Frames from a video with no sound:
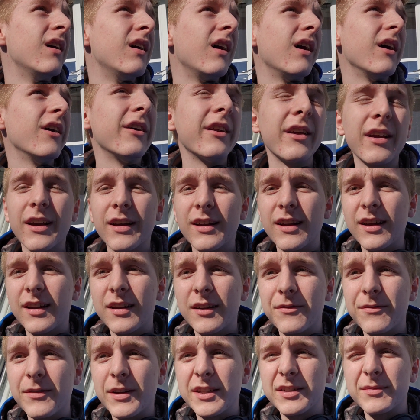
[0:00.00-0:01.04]
I already kind of had
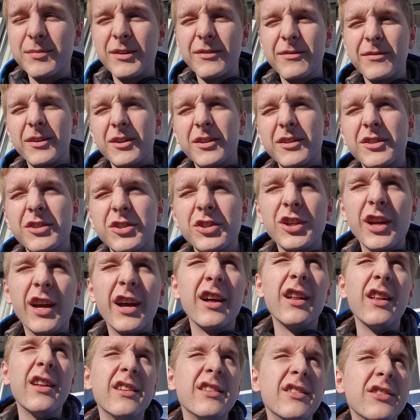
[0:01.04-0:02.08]
to face my first
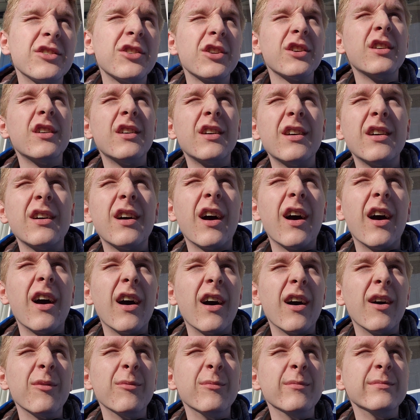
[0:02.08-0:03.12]
challenge.
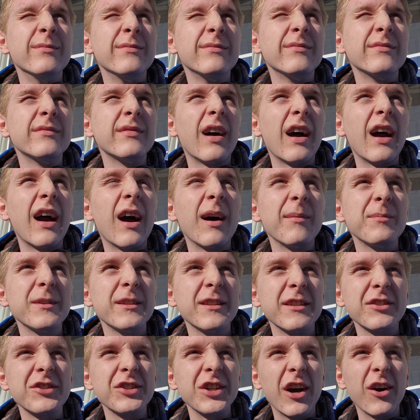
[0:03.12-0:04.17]
I hopped
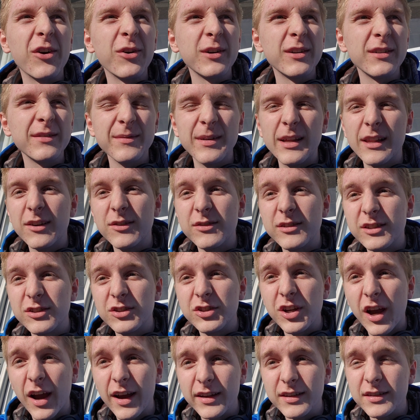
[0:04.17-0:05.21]
in the shower and there was a
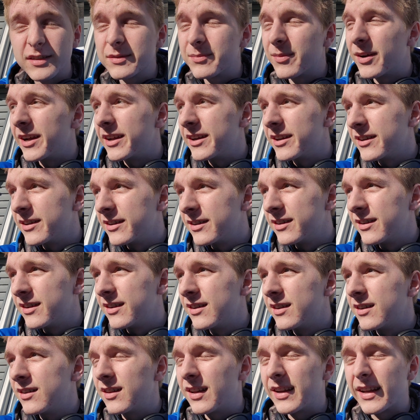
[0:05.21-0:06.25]
giant spider.
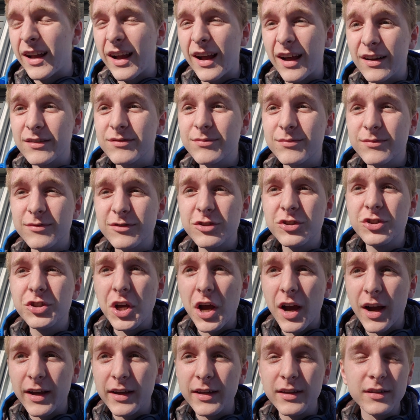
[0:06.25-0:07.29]
Like,
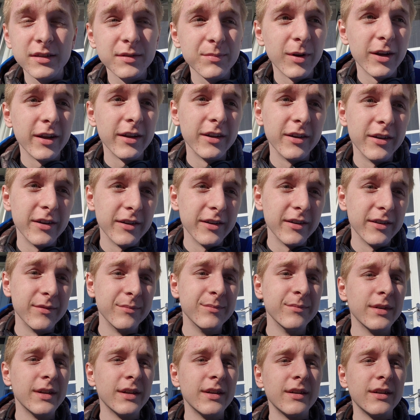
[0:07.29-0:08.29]
giant spider, dude.